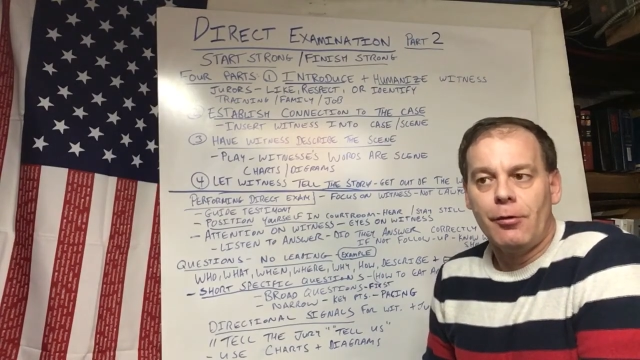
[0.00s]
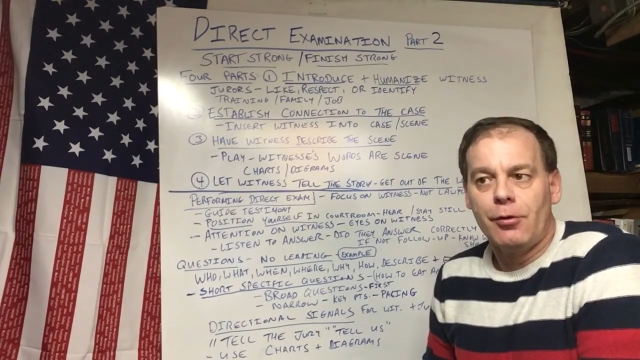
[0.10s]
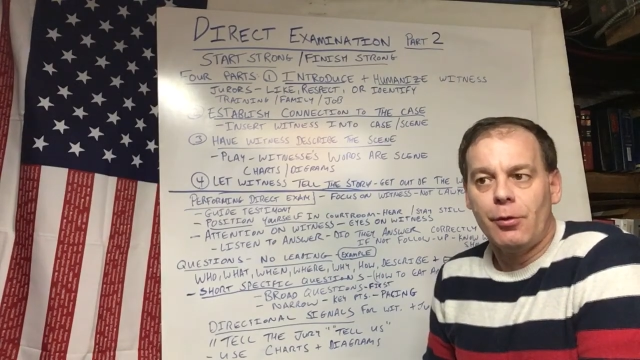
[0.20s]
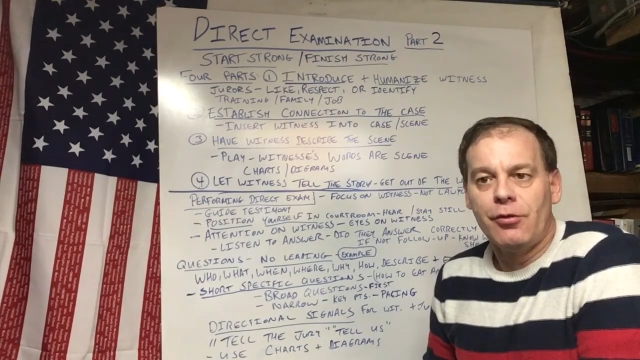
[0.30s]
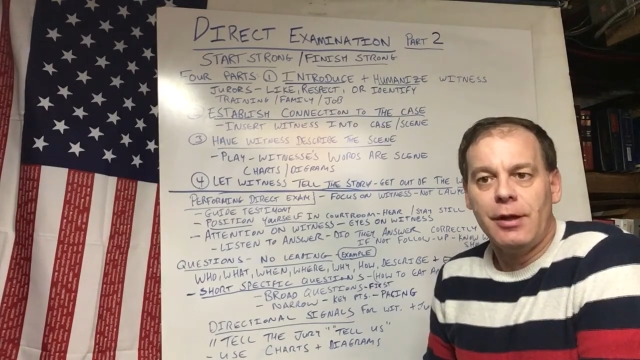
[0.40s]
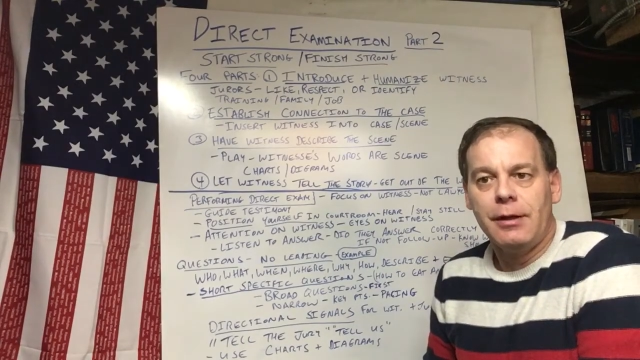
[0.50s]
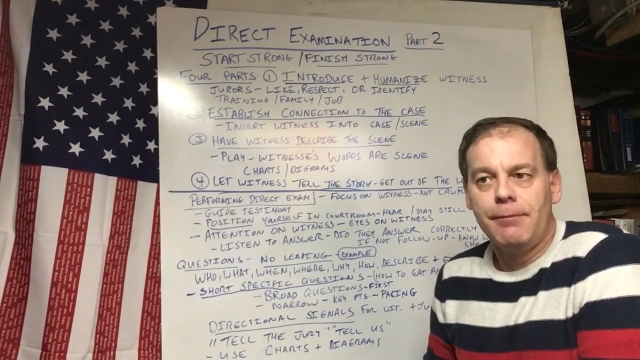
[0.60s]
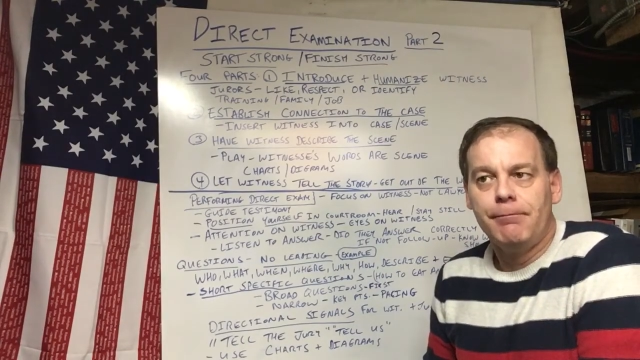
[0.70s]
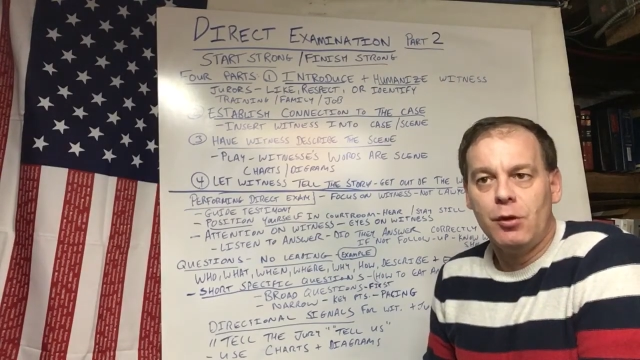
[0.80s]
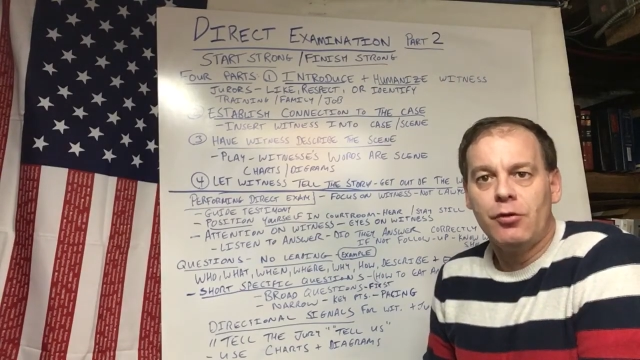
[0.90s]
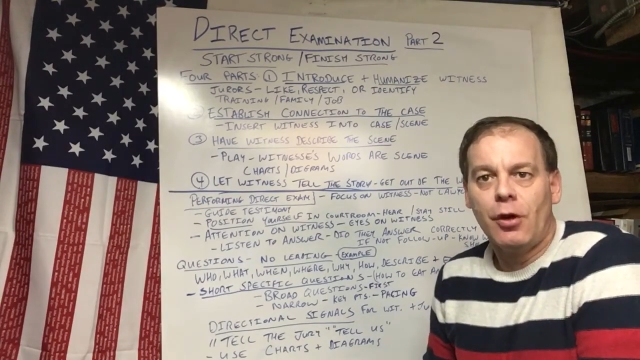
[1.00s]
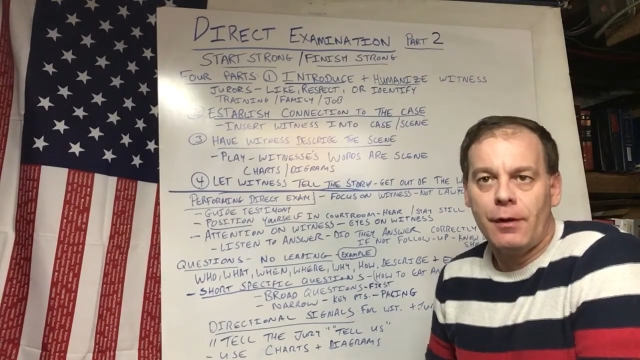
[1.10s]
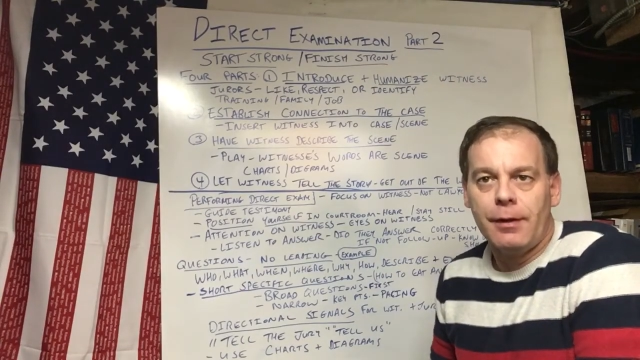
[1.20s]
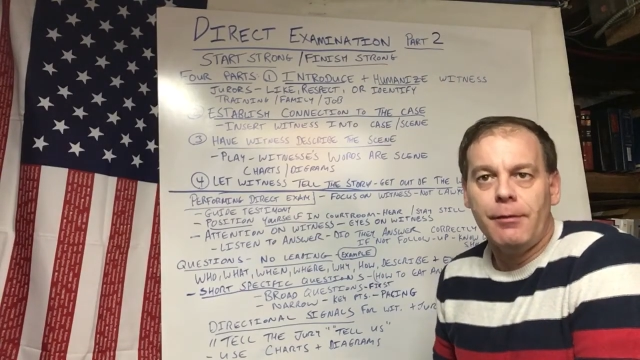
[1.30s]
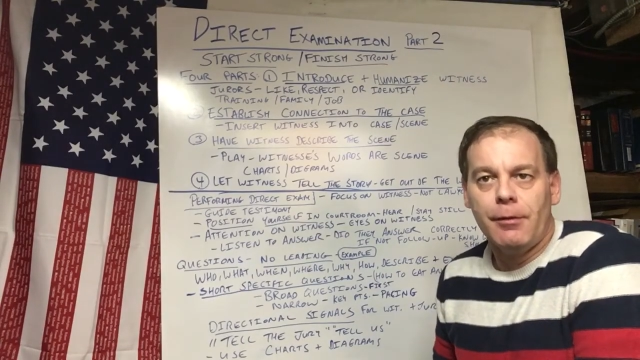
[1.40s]
So we're saying, you saw
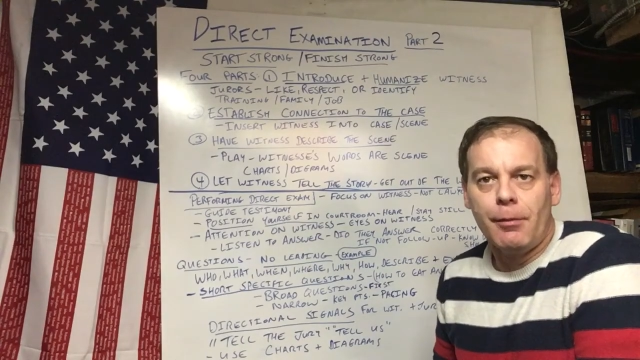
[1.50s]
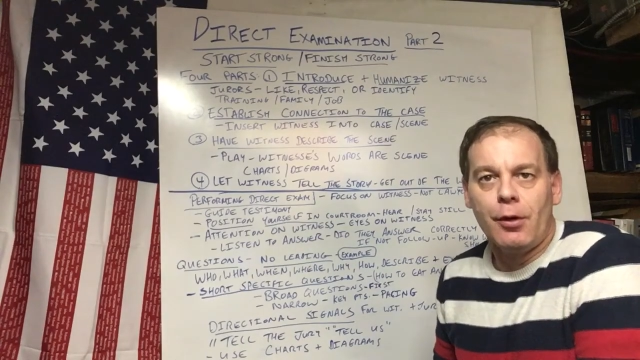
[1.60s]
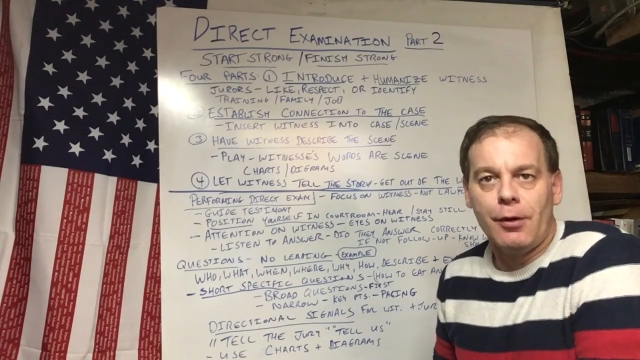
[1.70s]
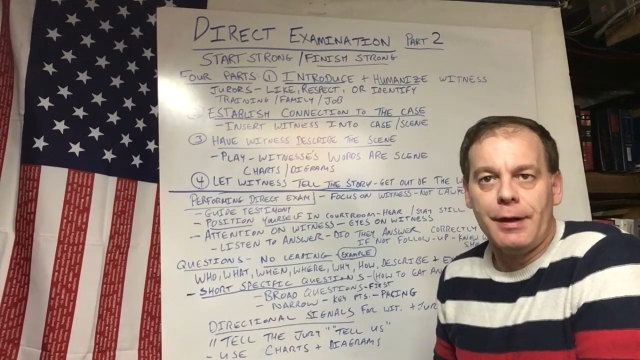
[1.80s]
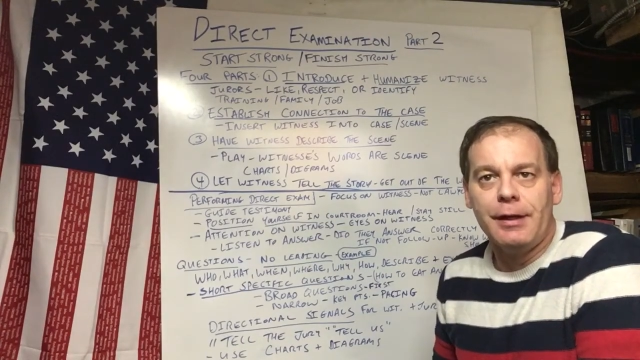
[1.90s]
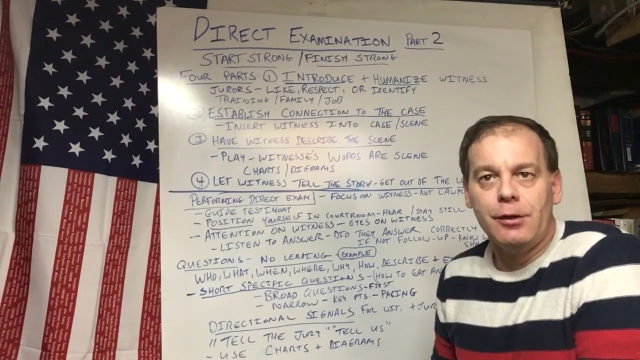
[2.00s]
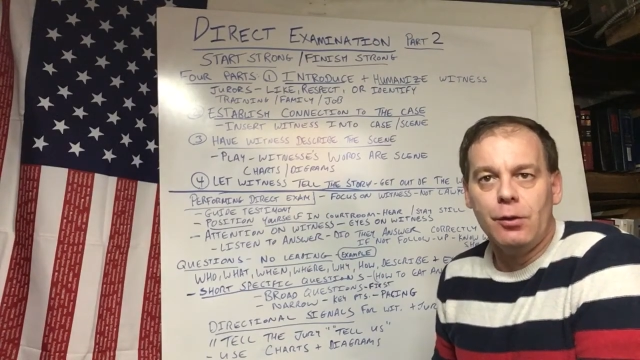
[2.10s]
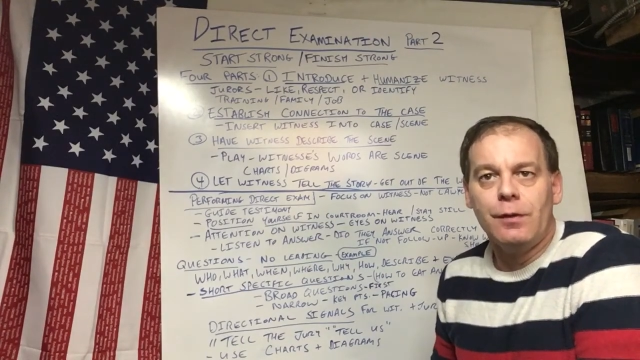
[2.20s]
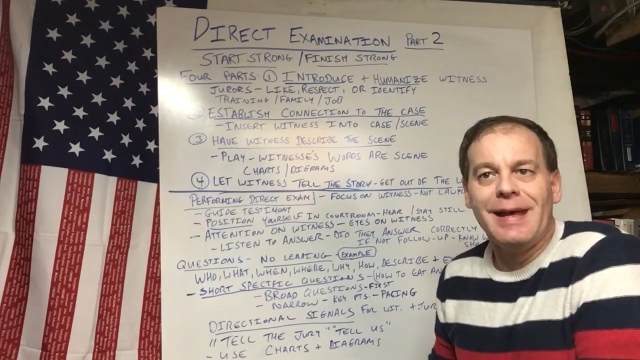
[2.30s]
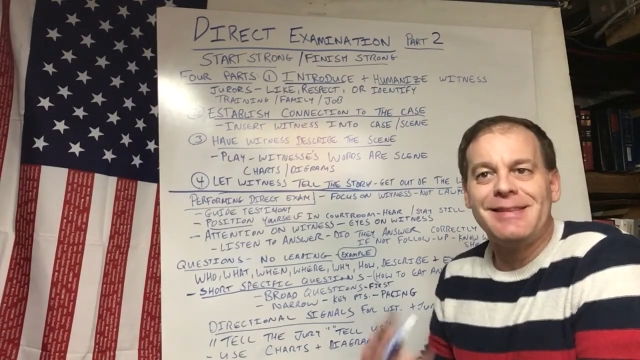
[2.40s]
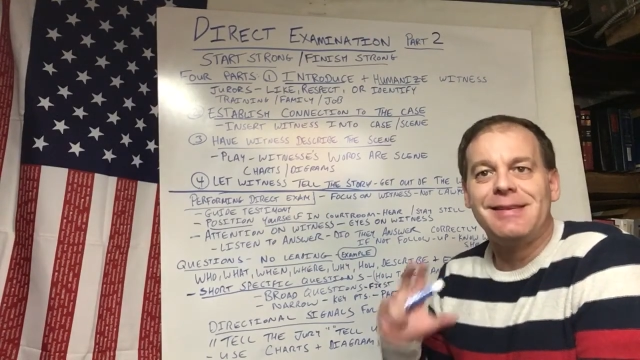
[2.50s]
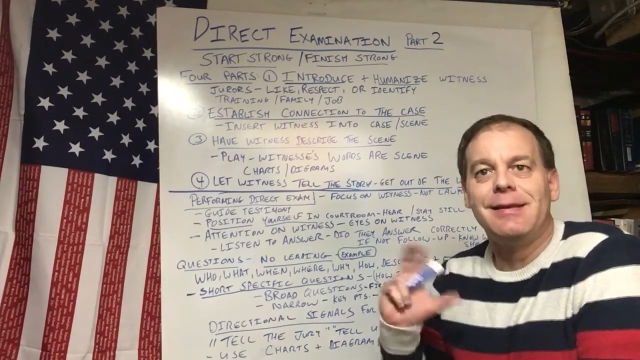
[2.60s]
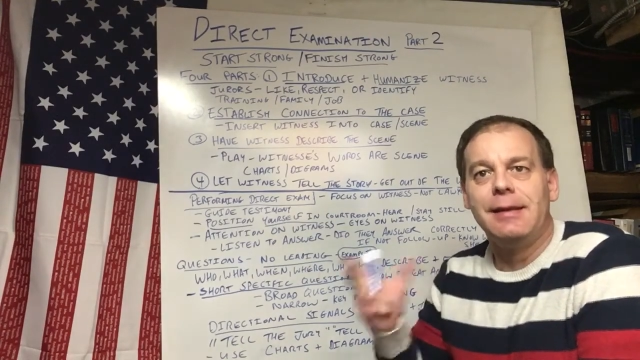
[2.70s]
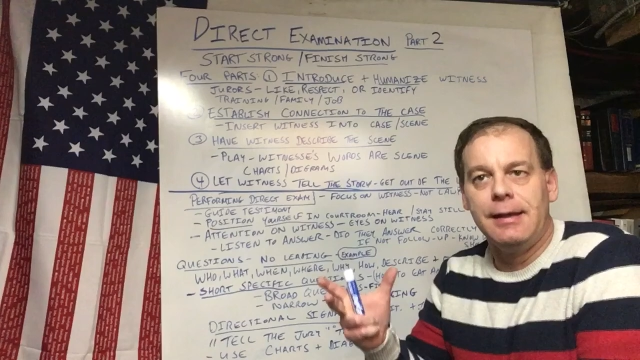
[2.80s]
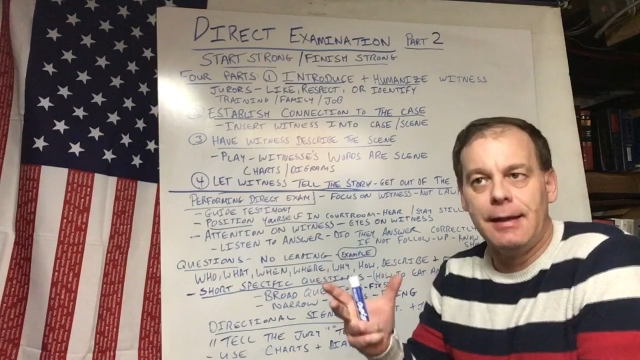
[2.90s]
the murder, didn't you? That's
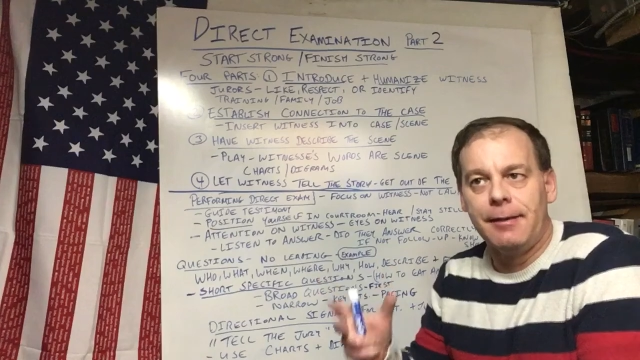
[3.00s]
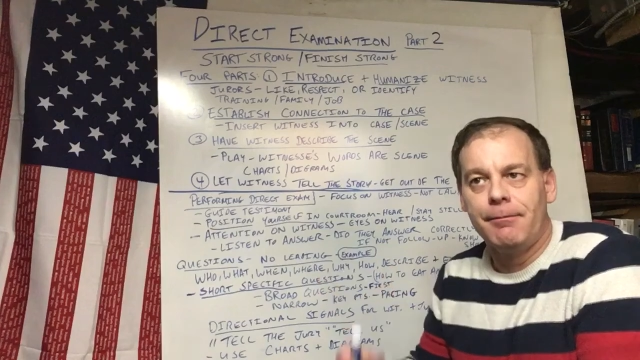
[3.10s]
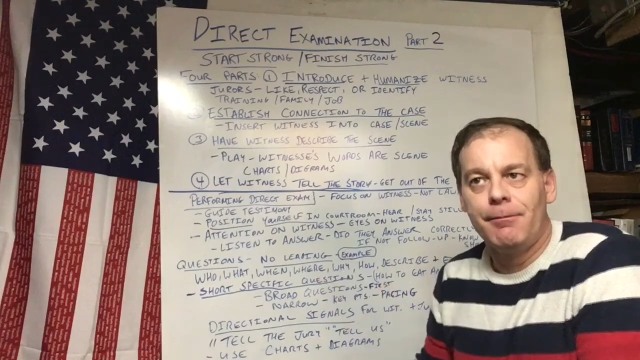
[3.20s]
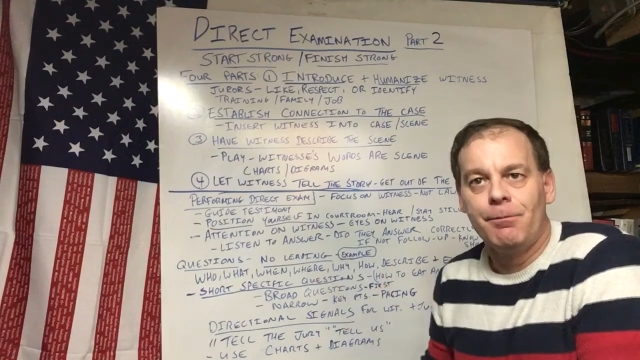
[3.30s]
leading.